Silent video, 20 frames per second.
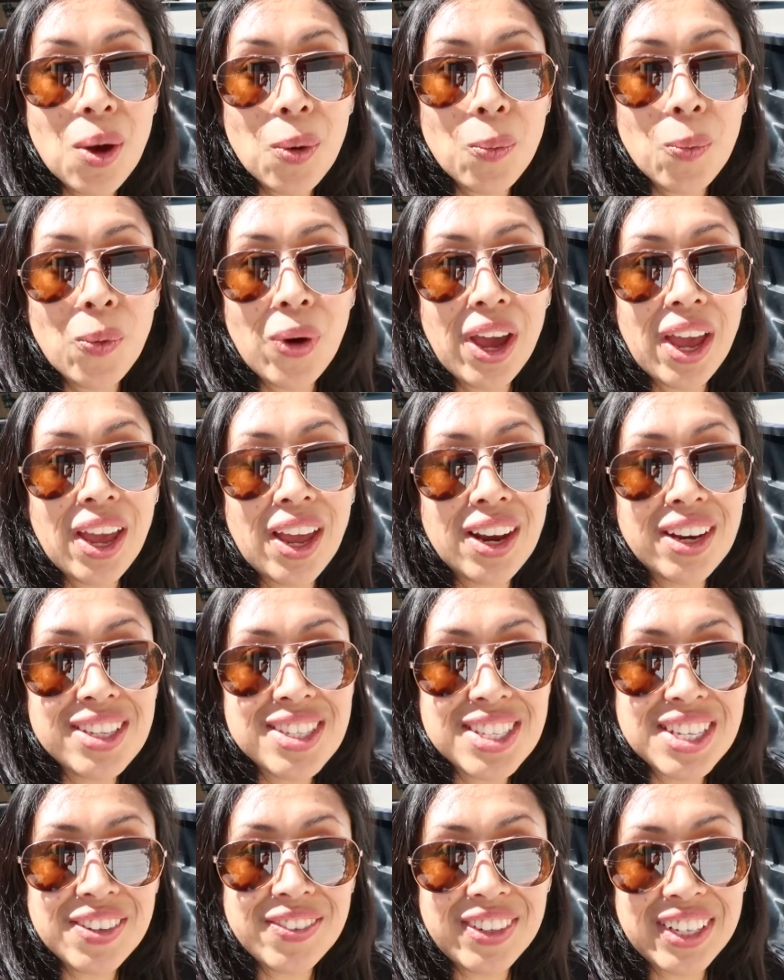when
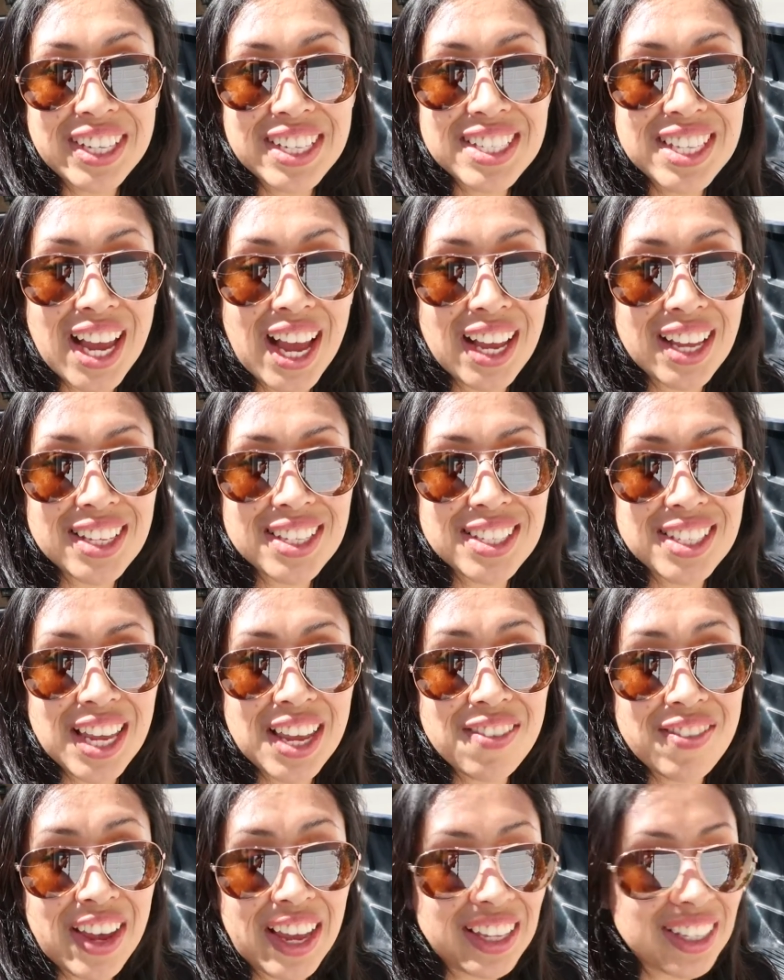Steve Liz has
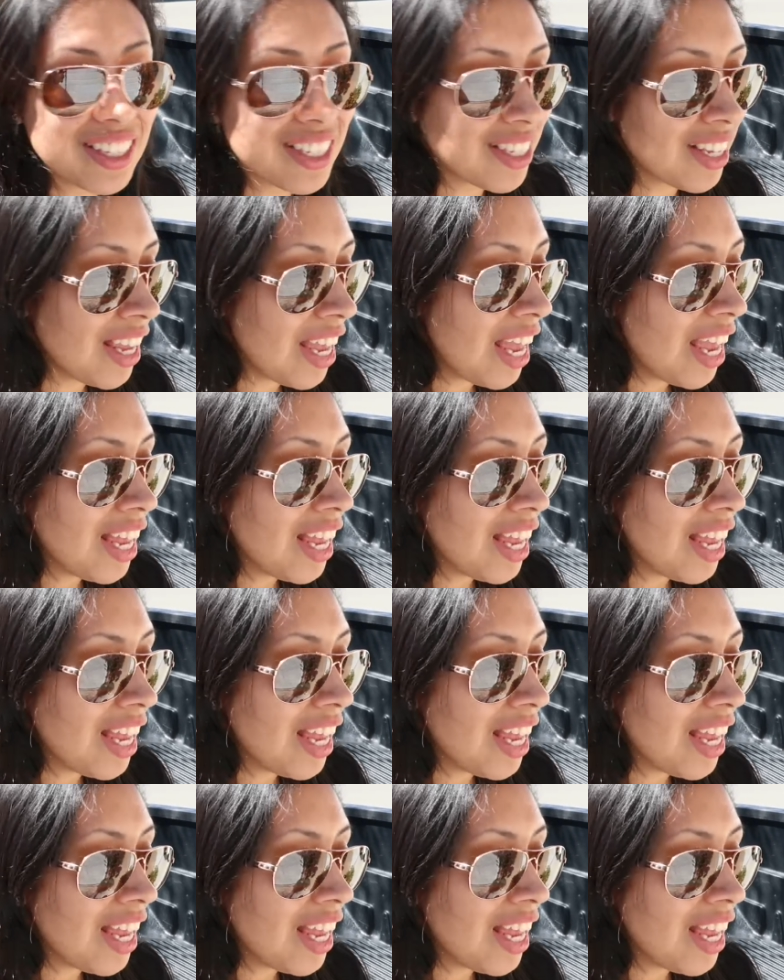events.